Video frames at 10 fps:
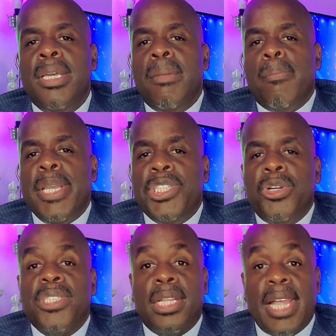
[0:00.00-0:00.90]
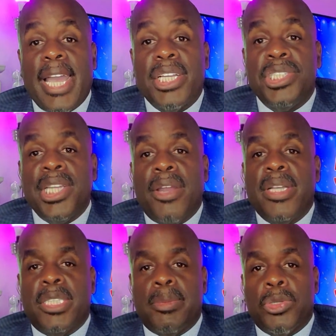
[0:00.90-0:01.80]
Be sure to like, share,
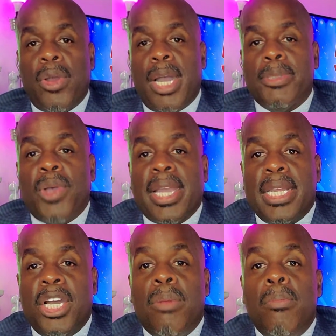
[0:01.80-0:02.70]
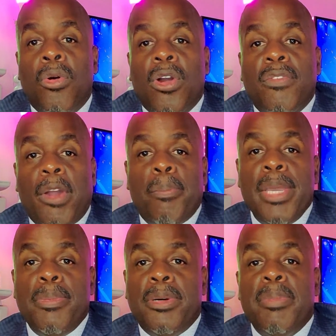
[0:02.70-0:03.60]
and subscribe so I can help more of our
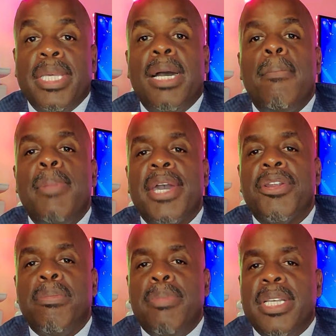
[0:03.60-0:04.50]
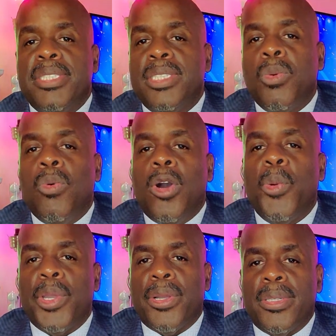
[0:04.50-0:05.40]
people become better business
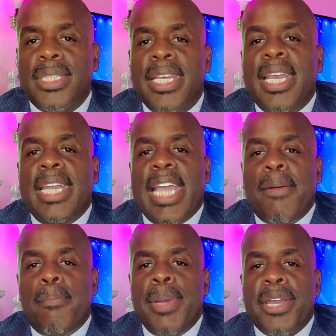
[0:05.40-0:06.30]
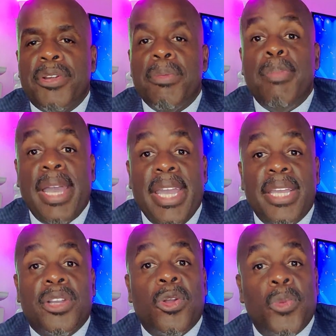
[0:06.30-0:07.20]
warriors and have better
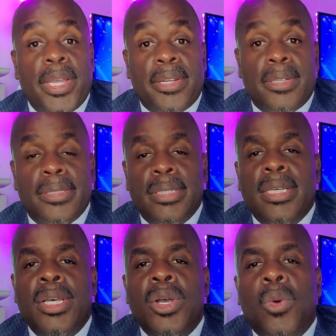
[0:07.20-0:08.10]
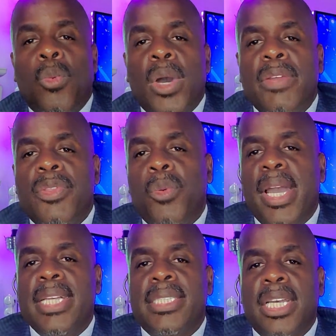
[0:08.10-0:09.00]
paying careers. One of the
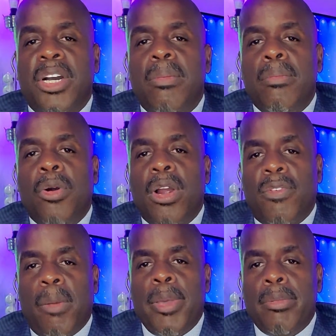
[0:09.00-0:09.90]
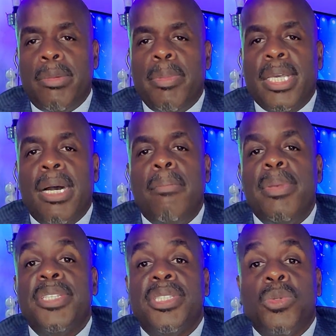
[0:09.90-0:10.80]
ways to help more of our people become
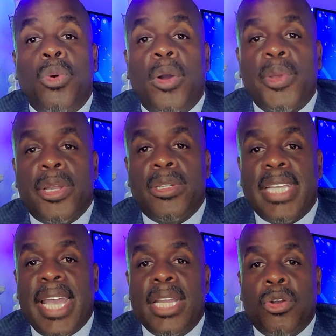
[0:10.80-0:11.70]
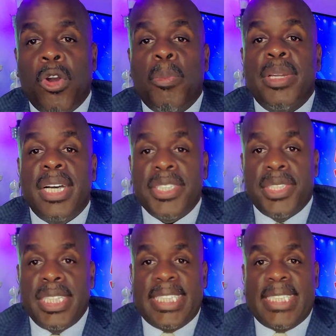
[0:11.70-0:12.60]
business warriors and corporate
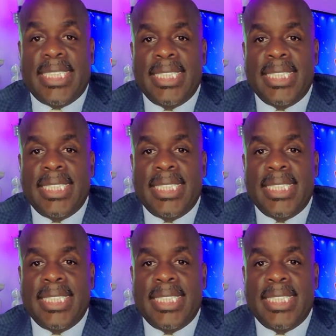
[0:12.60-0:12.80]
hustlers